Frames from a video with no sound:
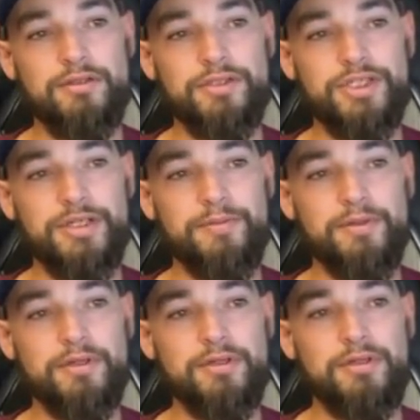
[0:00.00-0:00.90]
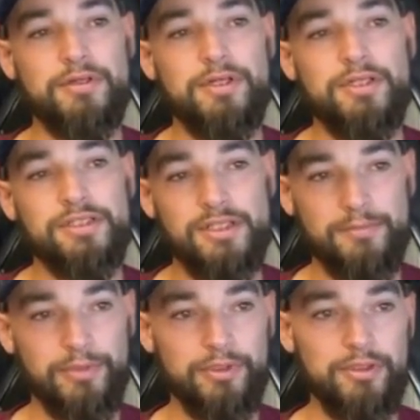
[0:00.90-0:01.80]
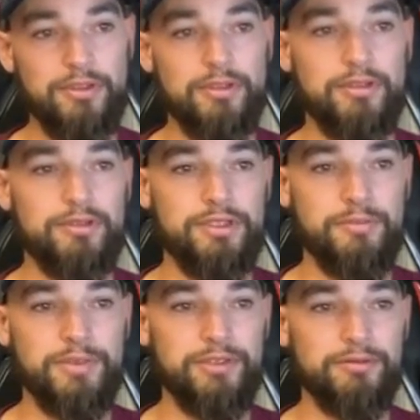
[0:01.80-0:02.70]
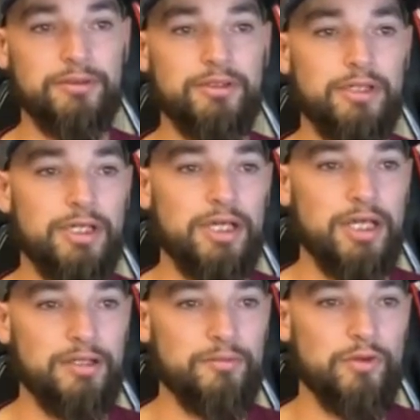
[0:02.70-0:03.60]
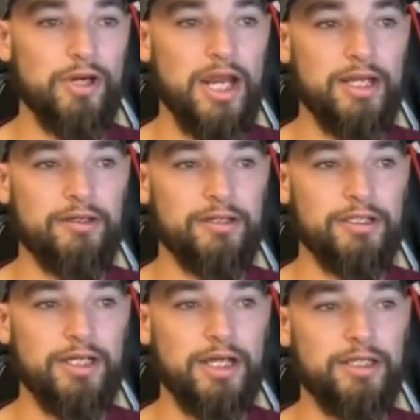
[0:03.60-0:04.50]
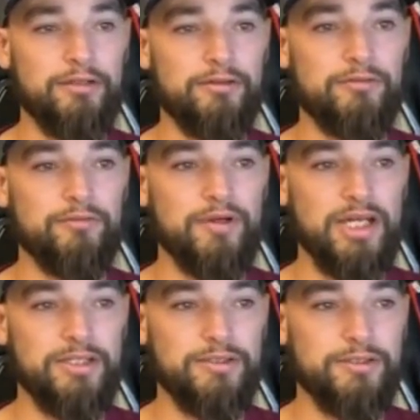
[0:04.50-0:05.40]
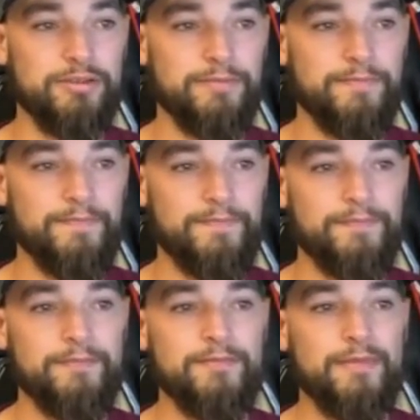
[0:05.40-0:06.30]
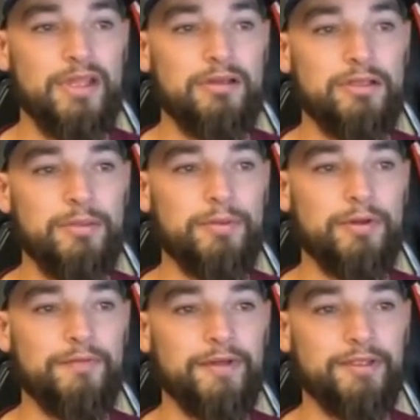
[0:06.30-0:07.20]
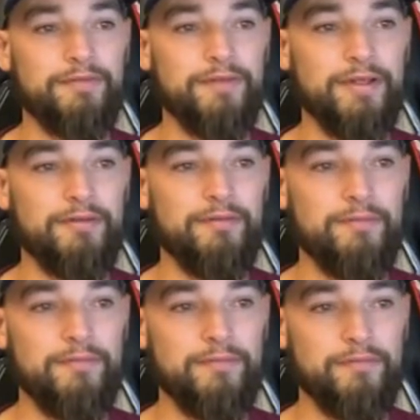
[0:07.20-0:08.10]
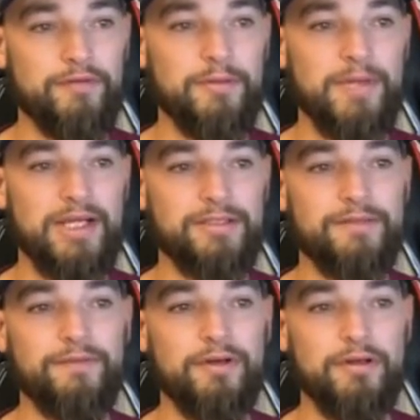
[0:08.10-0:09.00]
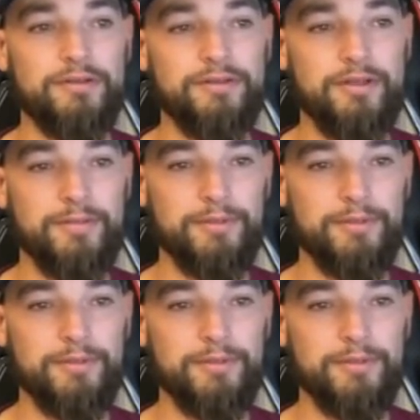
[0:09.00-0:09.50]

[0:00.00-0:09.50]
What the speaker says: cheaper, simpler to build, and more accurate at range. The perfect fit for a massive conscript